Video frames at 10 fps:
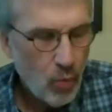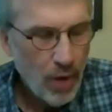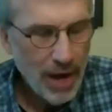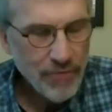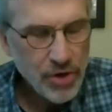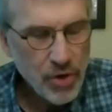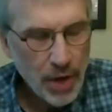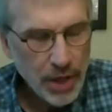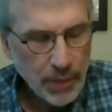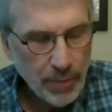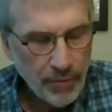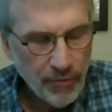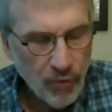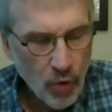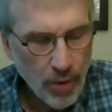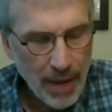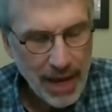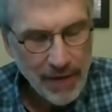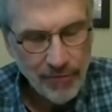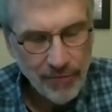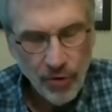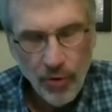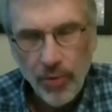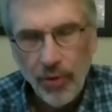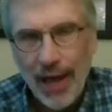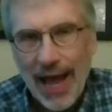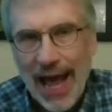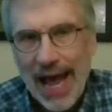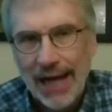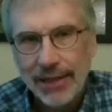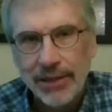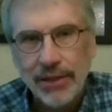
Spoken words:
Whenever you want to perform a verbal act,